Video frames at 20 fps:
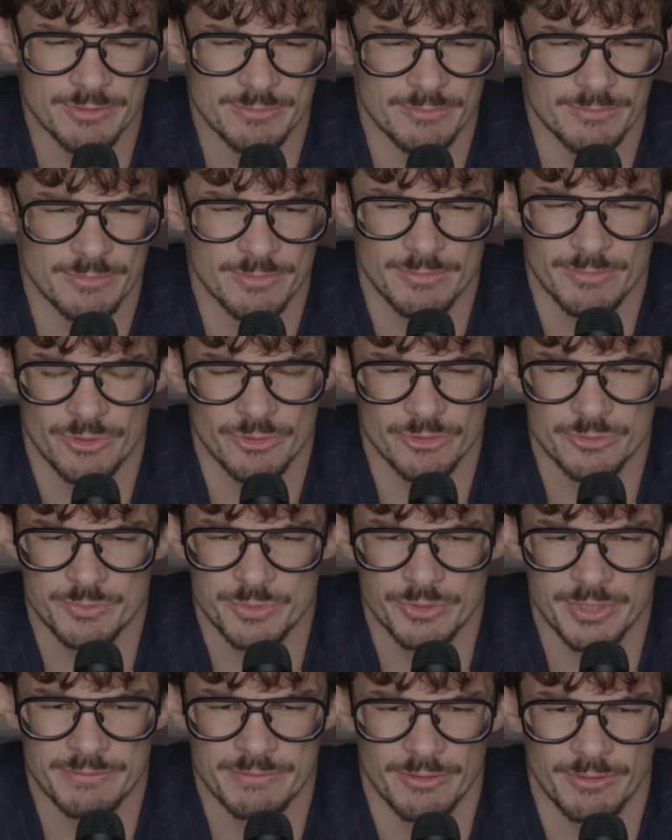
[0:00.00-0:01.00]
most
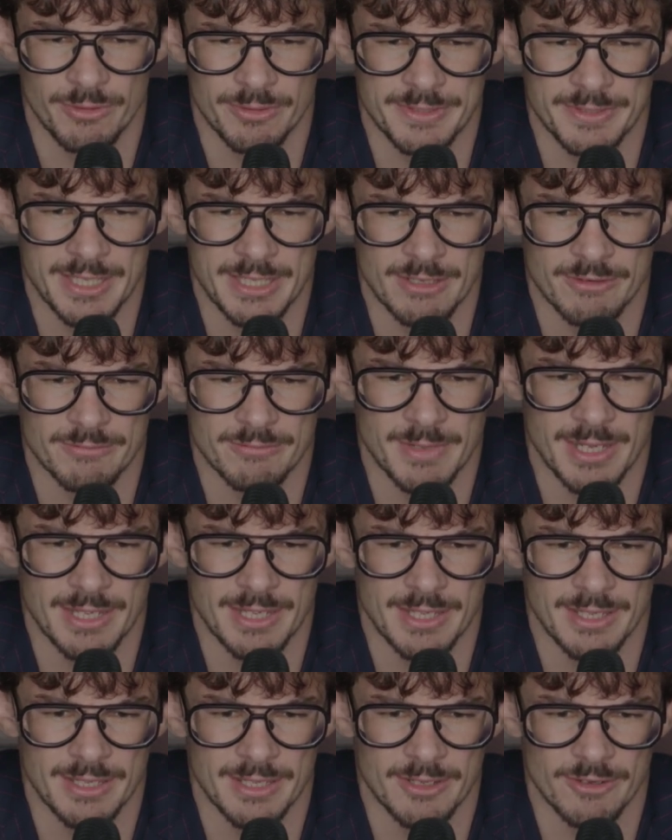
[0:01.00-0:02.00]
beautiful day of
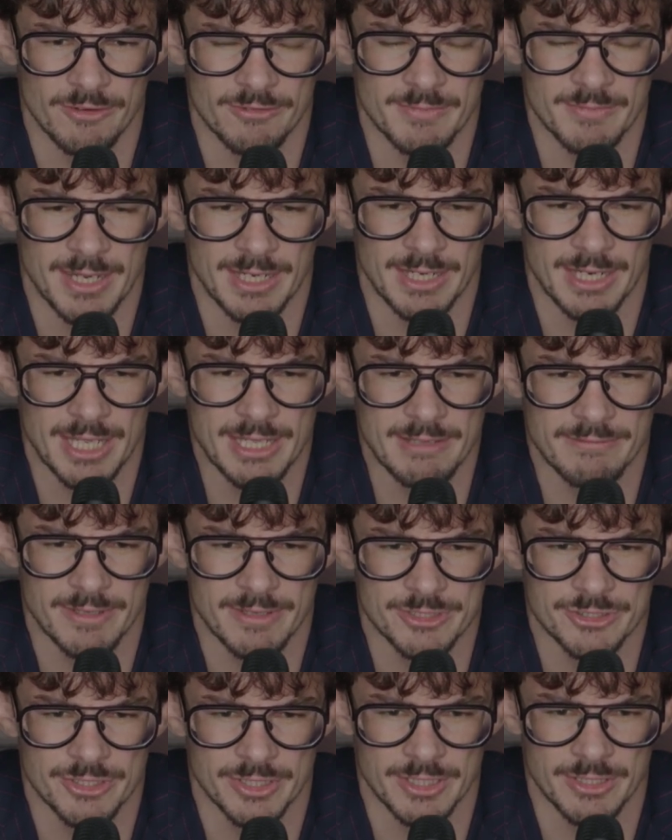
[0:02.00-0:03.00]
my life,
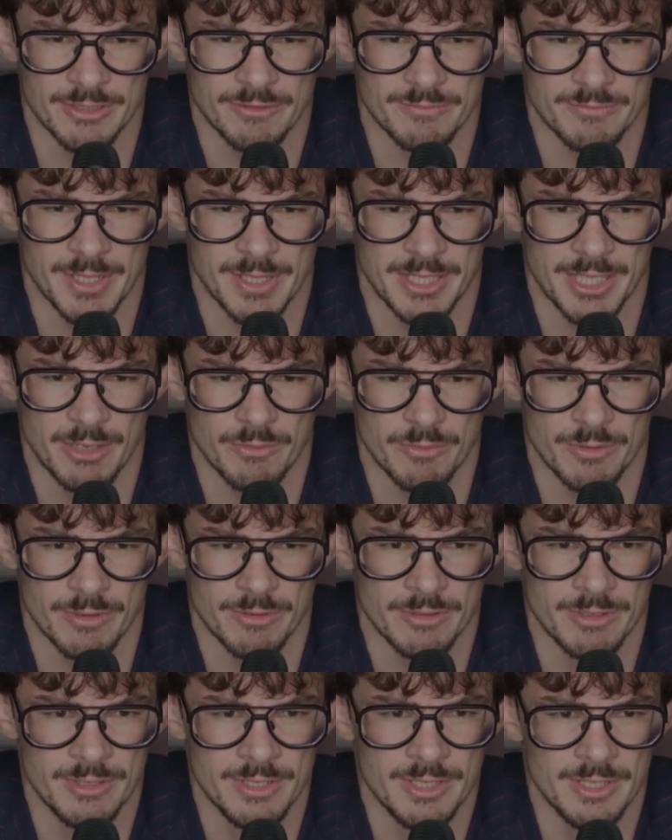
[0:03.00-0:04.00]
actually, of my
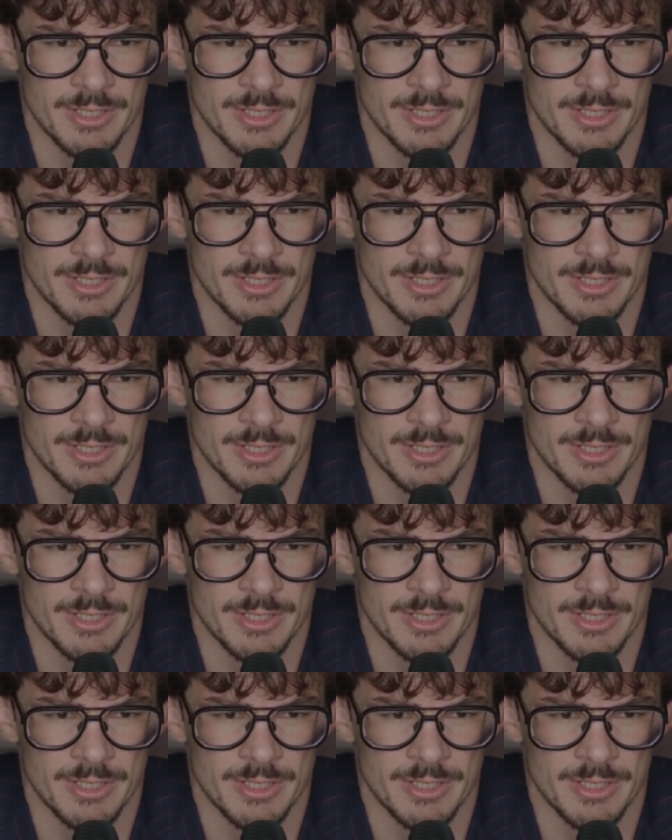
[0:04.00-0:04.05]
career,